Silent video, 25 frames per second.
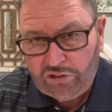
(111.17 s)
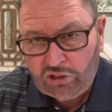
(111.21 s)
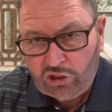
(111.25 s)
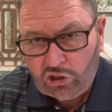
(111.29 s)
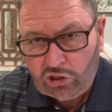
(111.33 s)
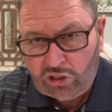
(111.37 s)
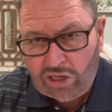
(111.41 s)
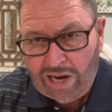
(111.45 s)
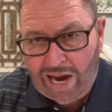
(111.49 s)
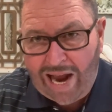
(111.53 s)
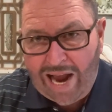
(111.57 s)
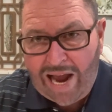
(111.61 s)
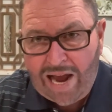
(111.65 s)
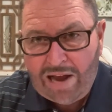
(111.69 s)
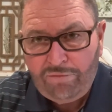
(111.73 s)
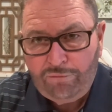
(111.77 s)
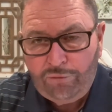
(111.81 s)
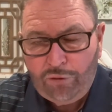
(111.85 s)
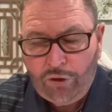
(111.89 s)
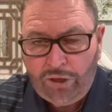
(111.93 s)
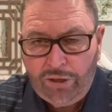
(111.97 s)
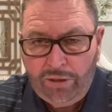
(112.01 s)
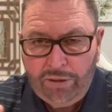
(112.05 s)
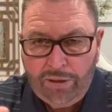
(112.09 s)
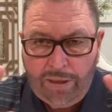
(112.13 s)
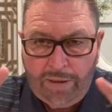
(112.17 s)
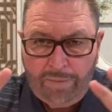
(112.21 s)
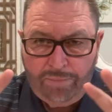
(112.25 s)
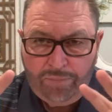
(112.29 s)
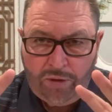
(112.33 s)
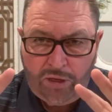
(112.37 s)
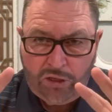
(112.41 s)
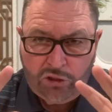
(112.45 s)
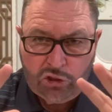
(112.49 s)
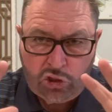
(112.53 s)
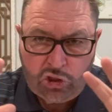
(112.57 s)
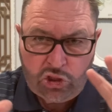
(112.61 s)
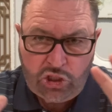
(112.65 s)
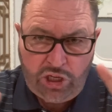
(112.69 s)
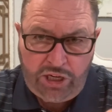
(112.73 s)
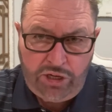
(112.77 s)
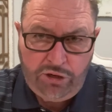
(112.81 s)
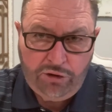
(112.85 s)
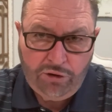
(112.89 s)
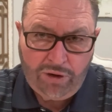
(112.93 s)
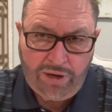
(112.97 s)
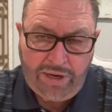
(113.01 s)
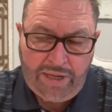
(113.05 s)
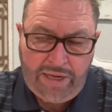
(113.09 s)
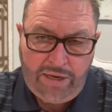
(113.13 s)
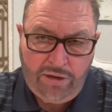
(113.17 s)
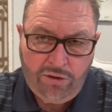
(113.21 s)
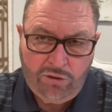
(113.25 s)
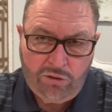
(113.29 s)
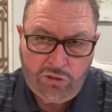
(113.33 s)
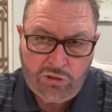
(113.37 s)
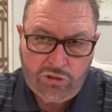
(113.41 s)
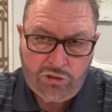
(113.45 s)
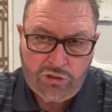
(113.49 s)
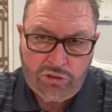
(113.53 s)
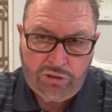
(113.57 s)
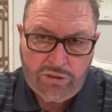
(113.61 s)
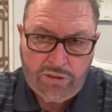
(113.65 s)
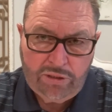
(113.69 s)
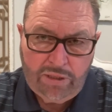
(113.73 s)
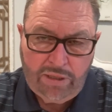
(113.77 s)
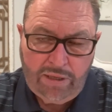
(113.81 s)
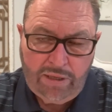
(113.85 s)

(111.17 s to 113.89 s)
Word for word: staff and senior leaders,